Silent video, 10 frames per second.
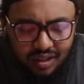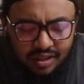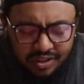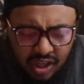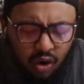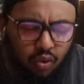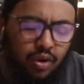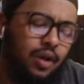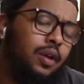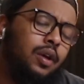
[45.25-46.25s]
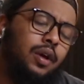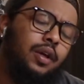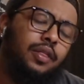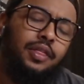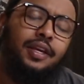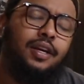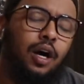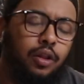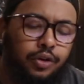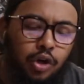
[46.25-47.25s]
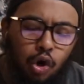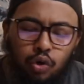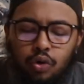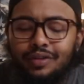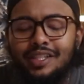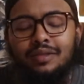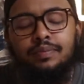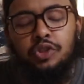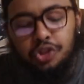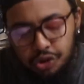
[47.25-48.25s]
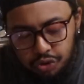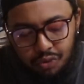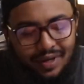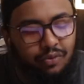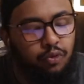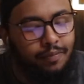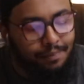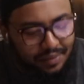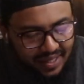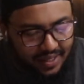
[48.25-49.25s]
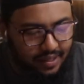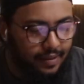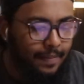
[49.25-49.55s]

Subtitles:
So, the color code on this shoe will be,